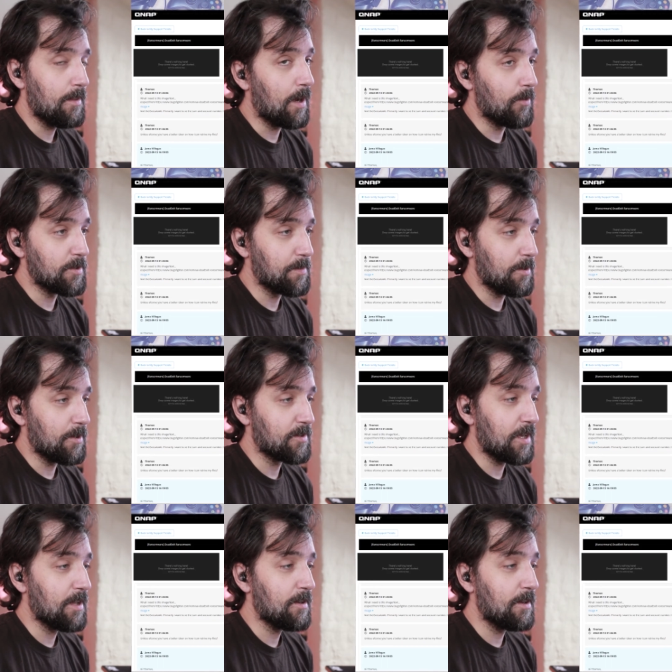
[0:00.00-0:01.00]
Our response
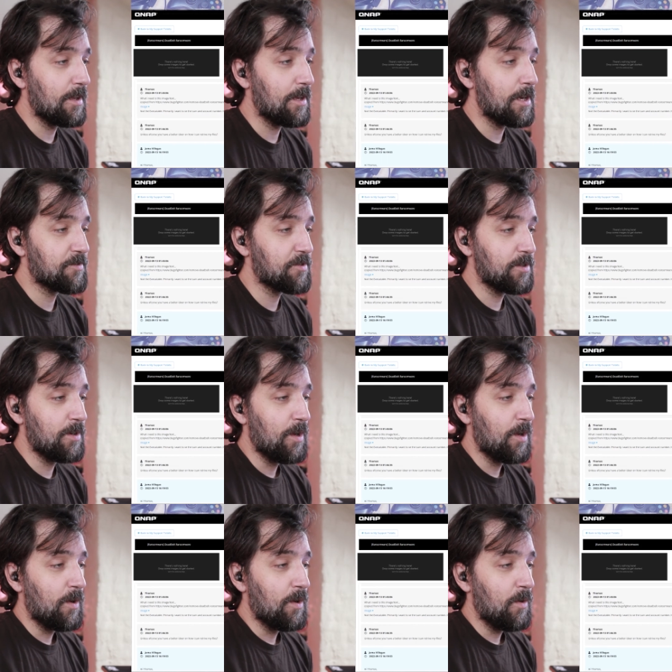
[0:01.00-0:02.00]
again the day after.
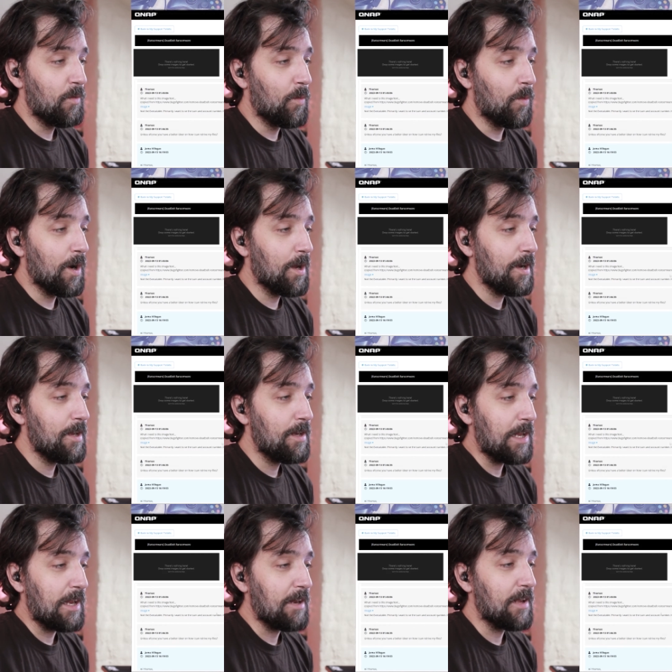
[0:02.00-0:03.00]
What I
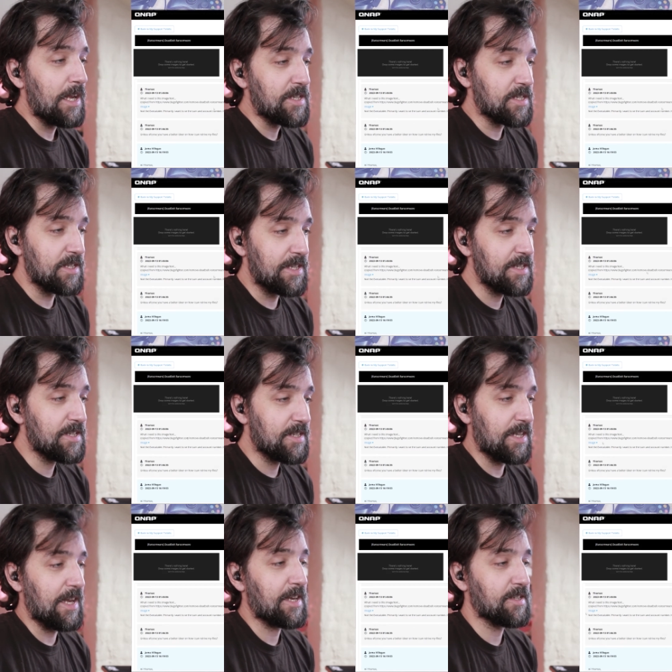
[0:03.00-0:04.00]
need is this
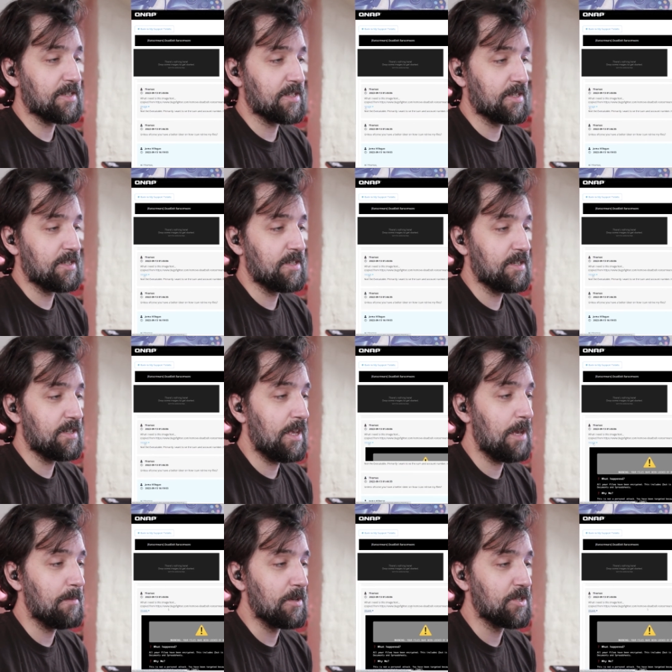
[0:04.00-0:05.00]
text
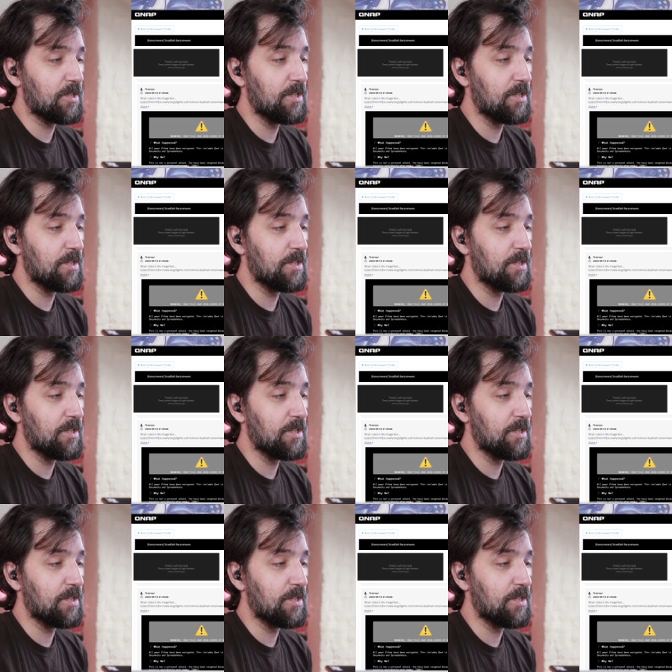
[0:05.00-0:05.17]
image.